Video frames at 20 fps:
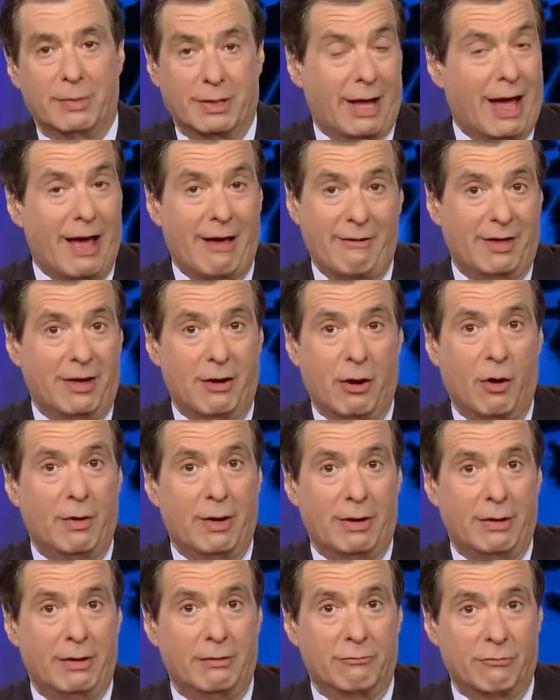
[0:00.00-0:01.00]
But,
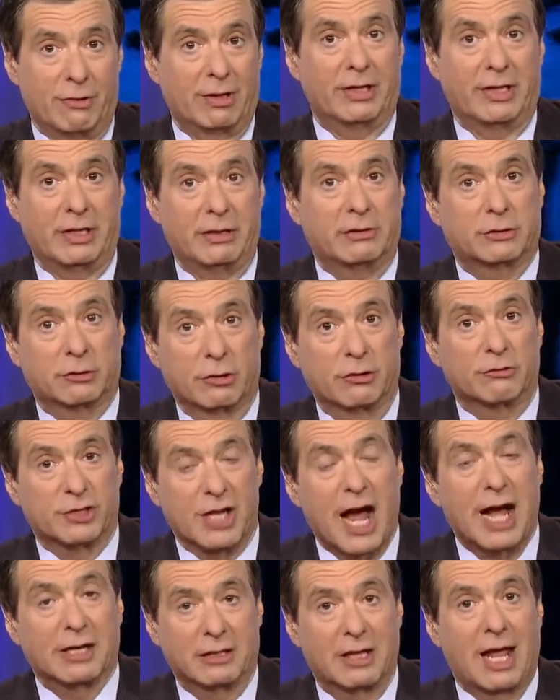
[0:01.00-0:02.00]
it really sort of
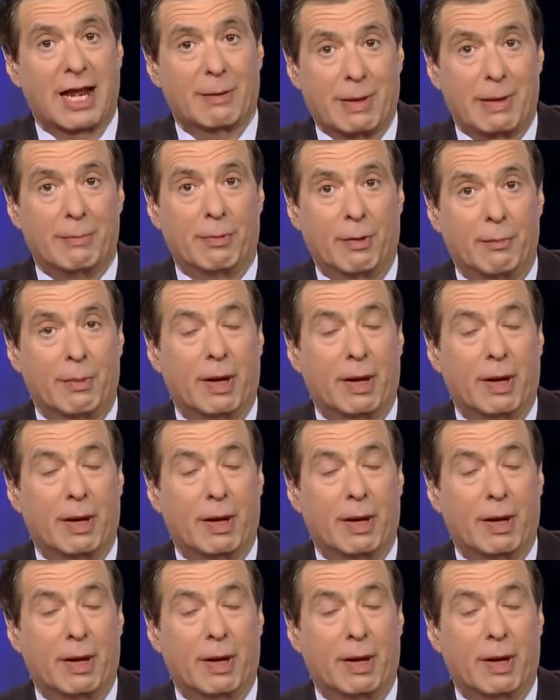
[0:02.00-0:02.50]
shocked a lot of people,